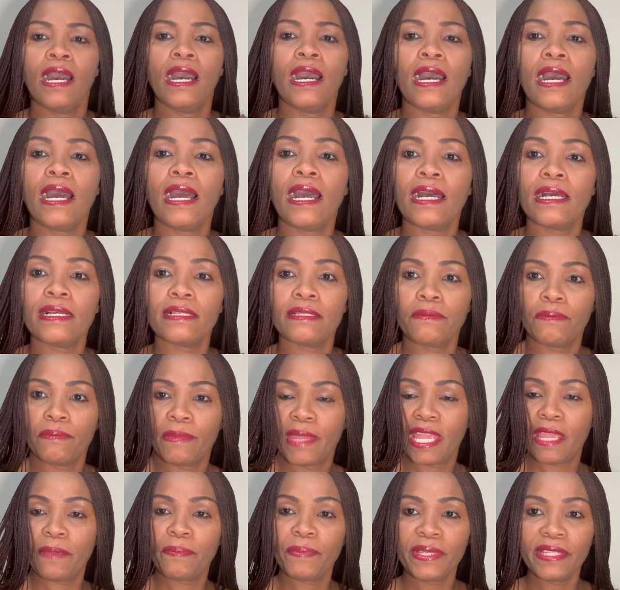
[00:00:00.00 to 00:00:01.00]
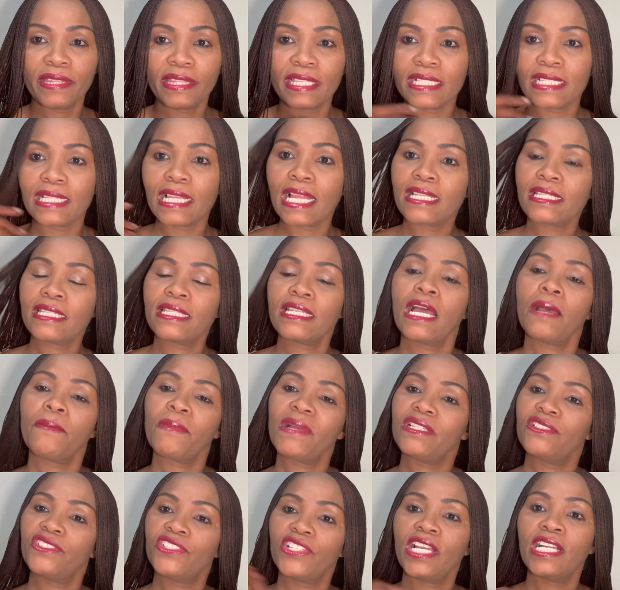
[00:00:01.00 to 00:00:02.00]
Maybe the last time
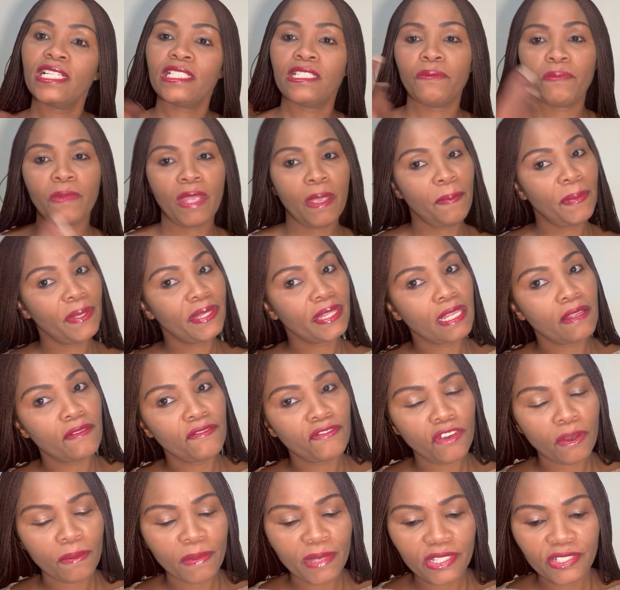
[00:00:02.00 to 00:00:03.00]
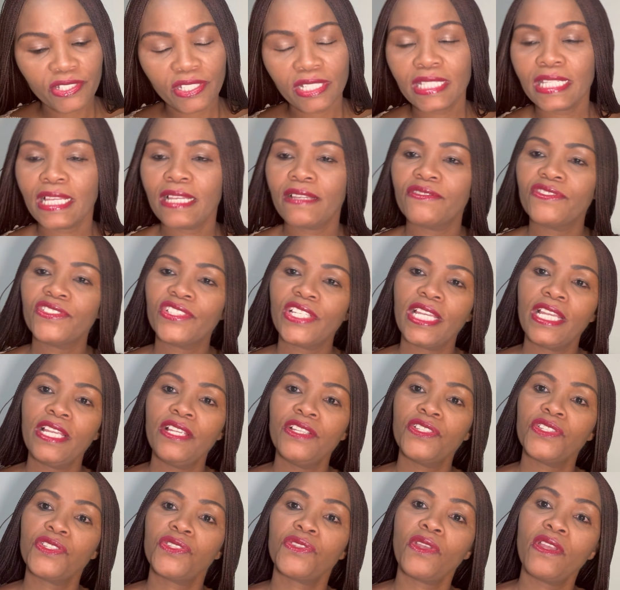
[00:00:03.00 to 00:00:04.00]
I checked, maybe the information has
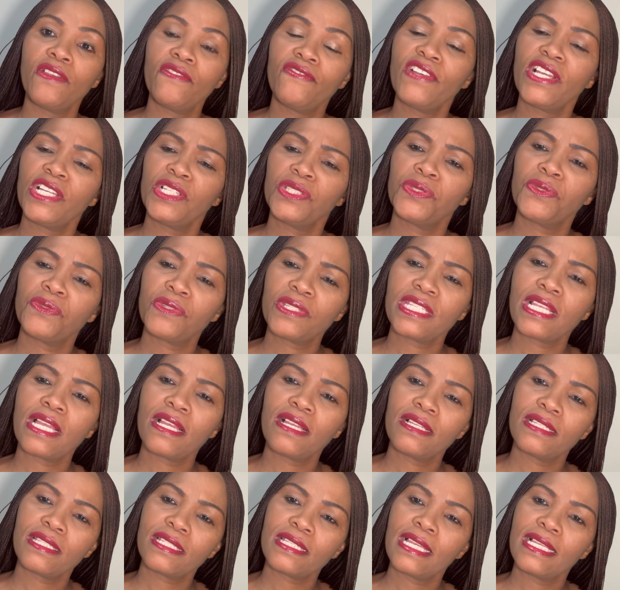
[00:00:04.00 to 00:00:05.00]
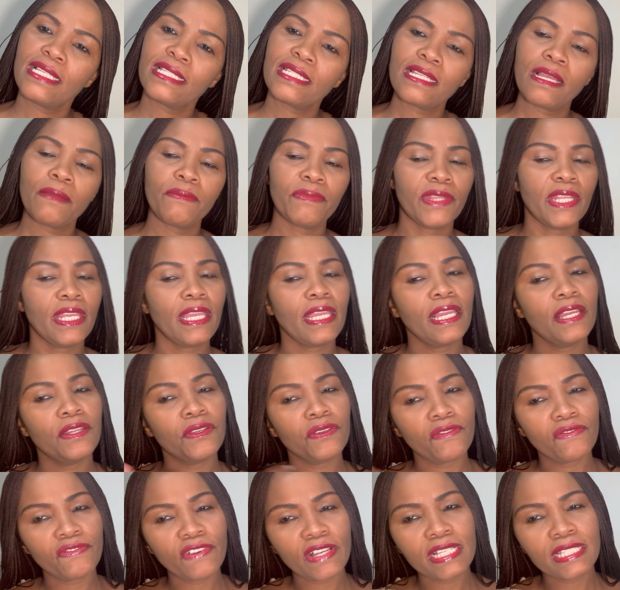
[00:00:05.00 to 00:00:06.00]
changed. So if I do say something and
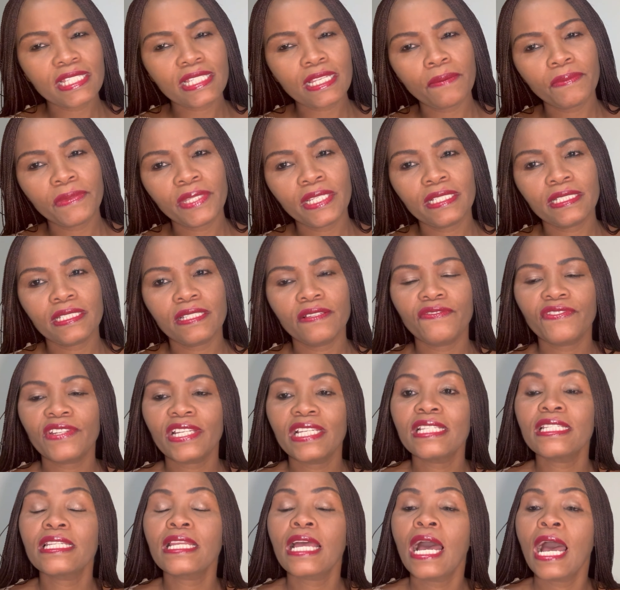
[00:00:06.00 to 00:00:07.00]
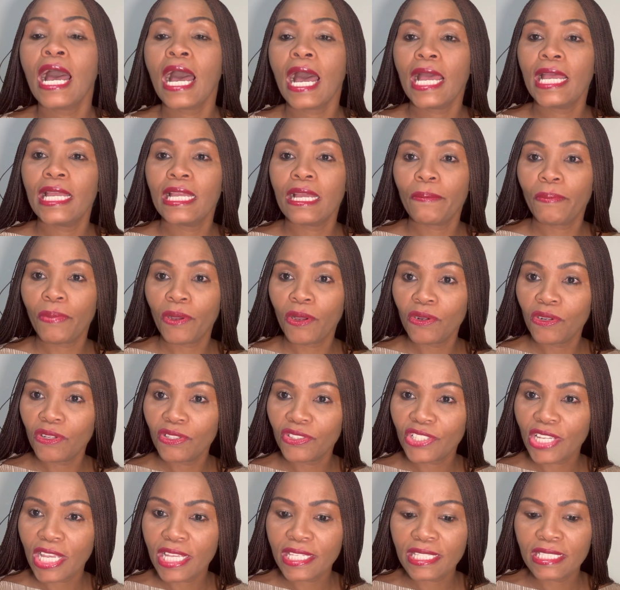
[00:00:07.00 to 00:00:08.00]
you find something different, I
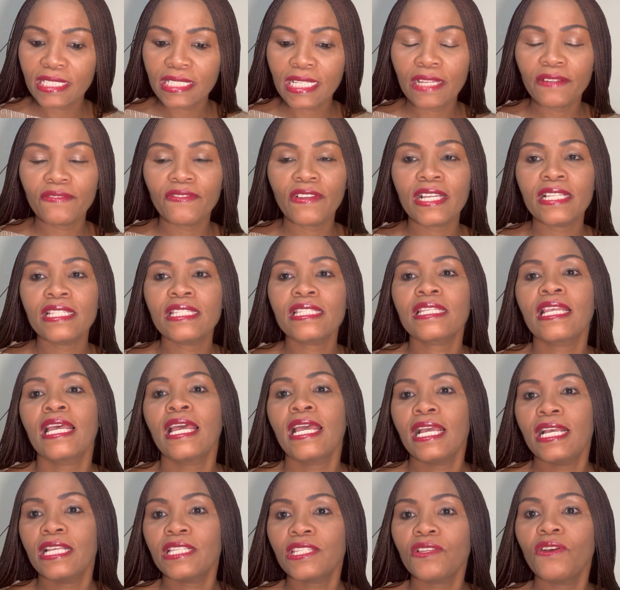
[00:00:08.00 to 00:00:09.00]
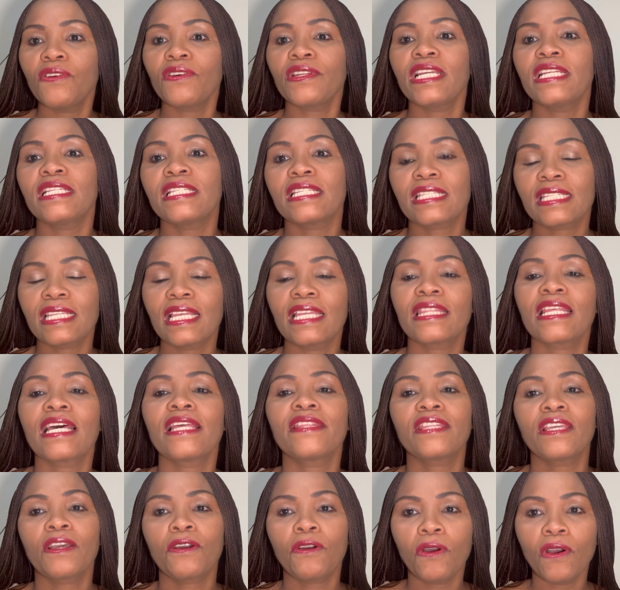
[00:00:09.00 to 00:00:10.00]
apologize in advance. As I already said, that
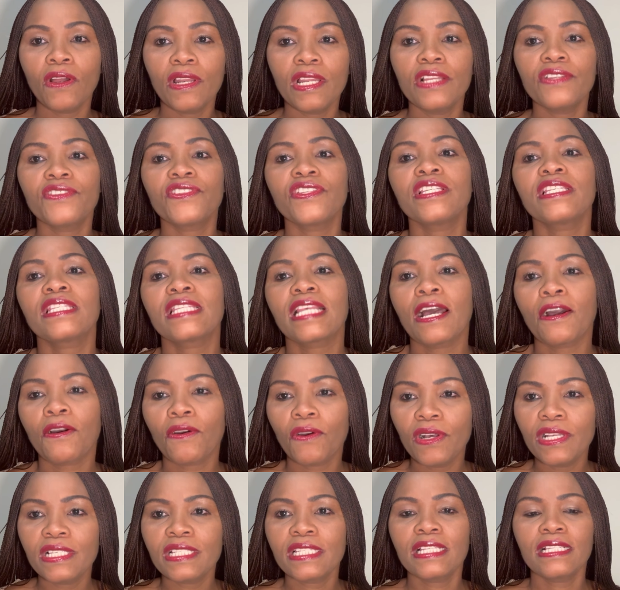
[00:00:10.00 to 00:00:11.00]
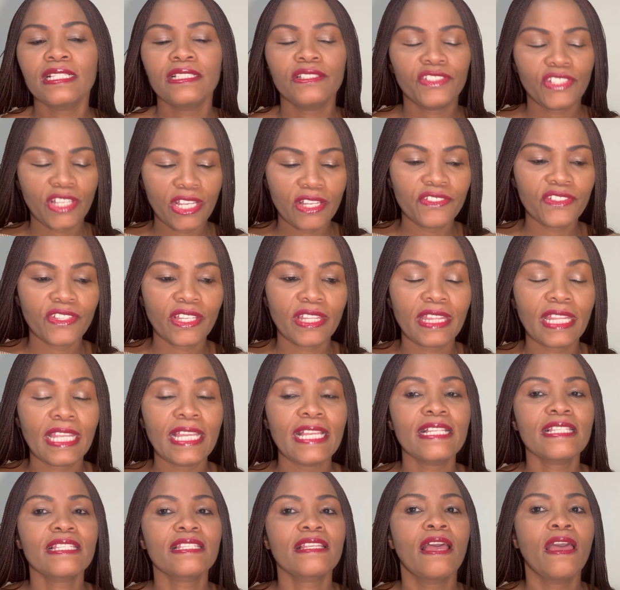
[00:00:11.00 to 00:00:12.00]
the colleges, they are constantly changing
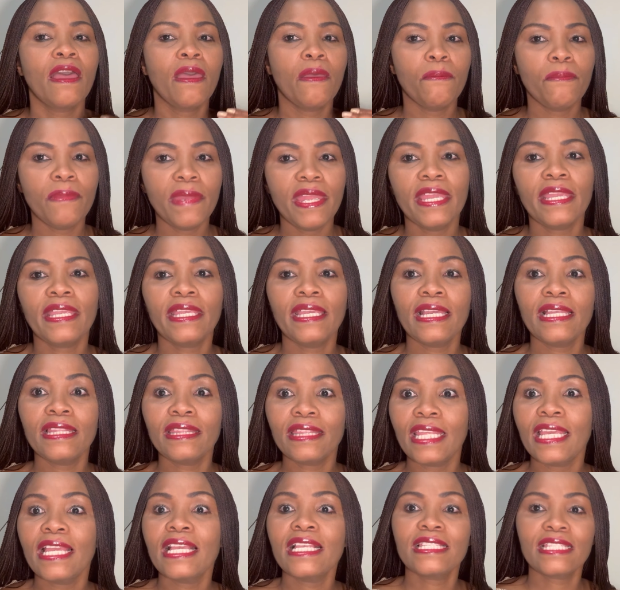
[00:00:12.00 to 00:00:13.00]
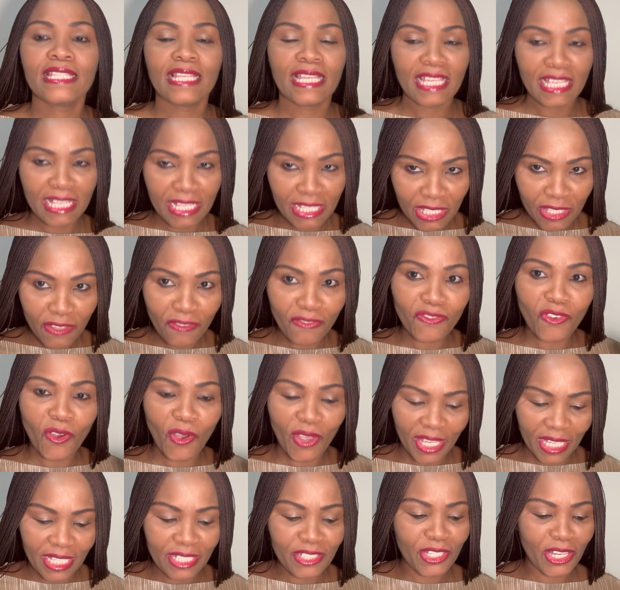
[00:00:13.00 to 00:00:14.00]
things, making things easy for
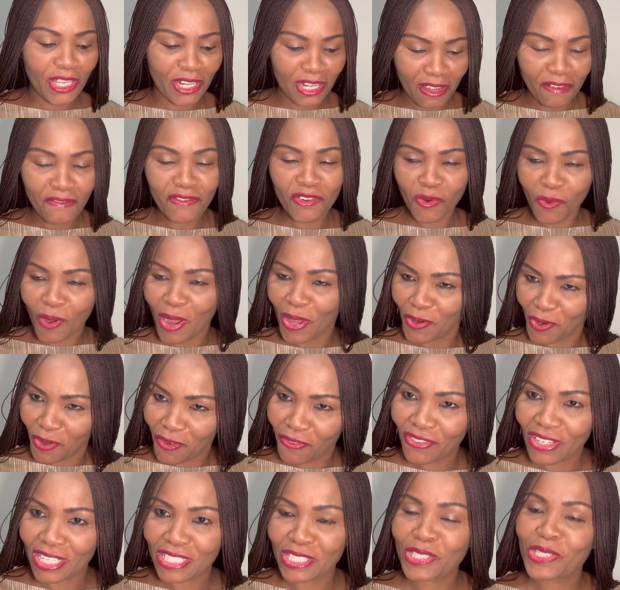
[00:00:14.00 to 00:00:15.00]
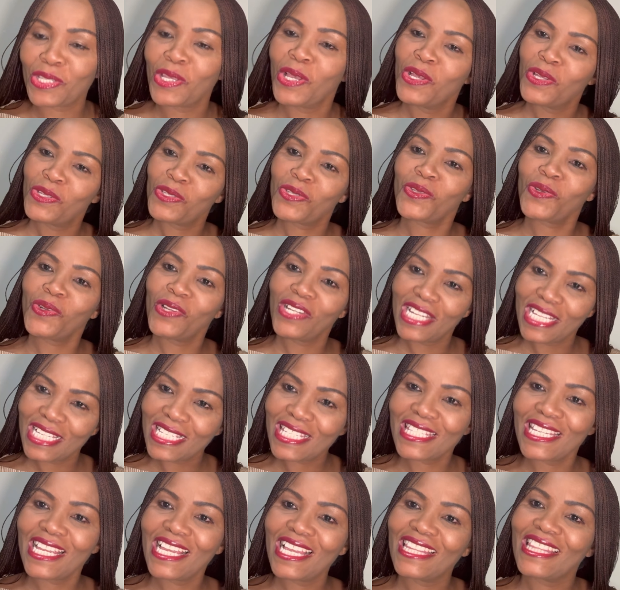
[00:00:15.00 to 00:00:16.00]
each and every one of us. So let's
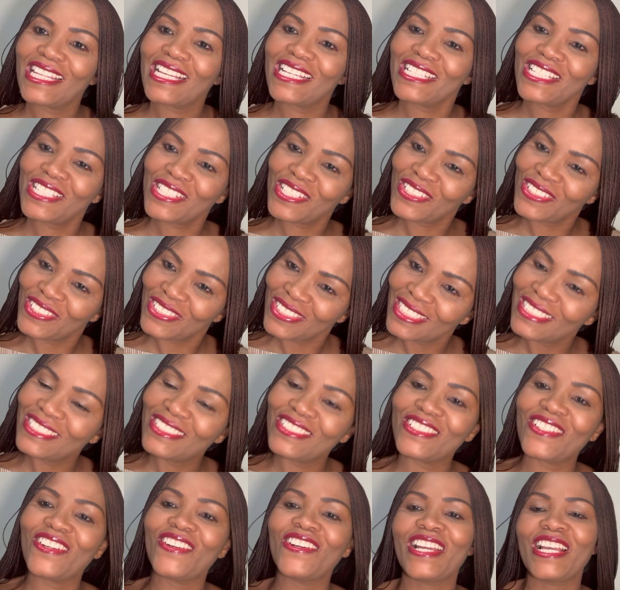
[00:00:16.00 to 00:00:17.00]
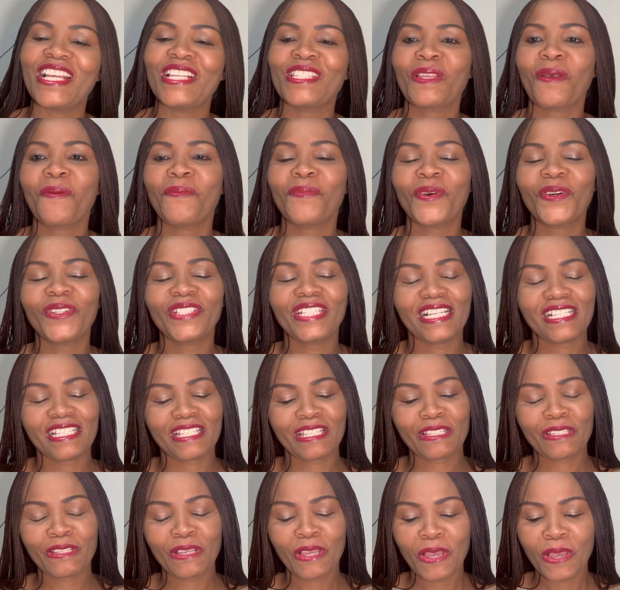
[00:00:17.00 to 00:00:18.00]
take that, as a
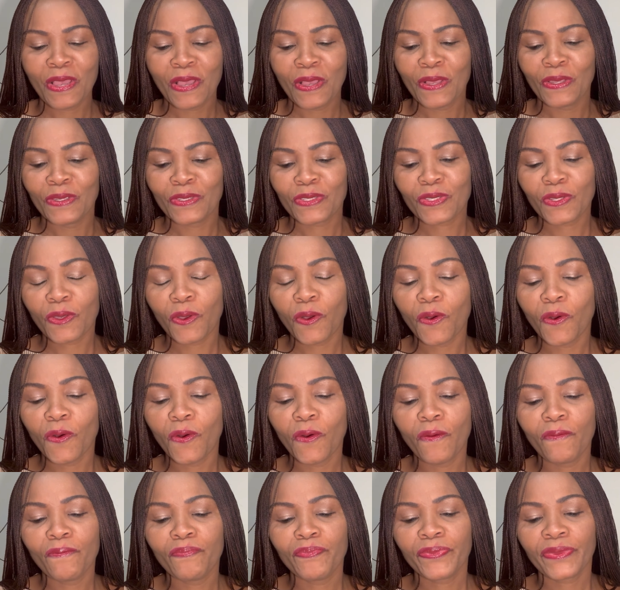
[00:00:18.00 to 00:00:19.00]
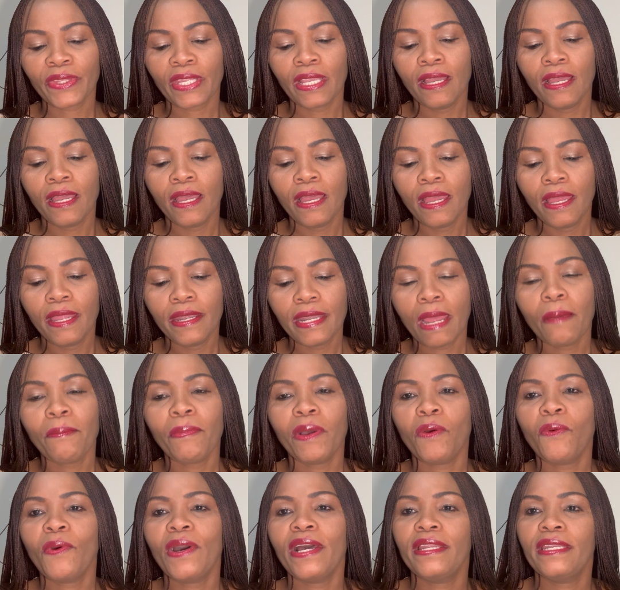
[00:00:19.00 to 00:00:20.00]
bonus. So
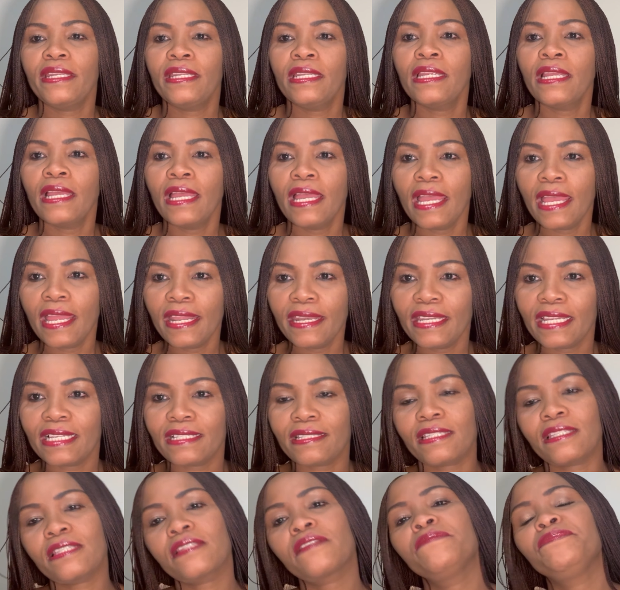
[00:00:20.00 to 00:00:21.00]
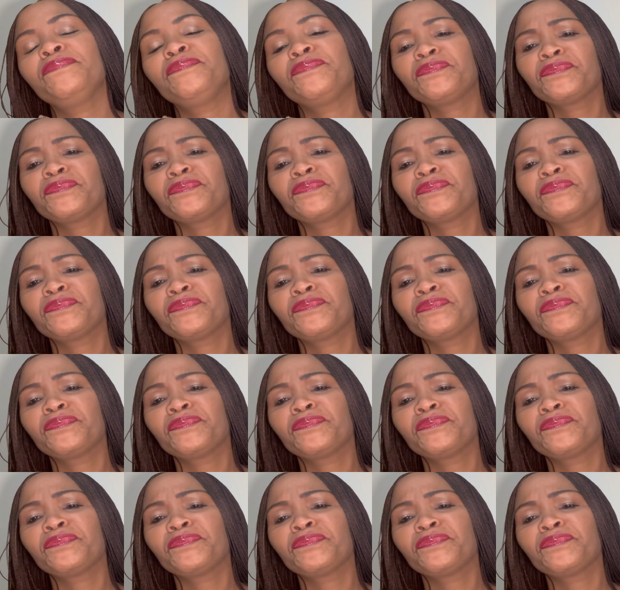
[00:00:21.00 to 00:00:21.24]
number one, IEN'S.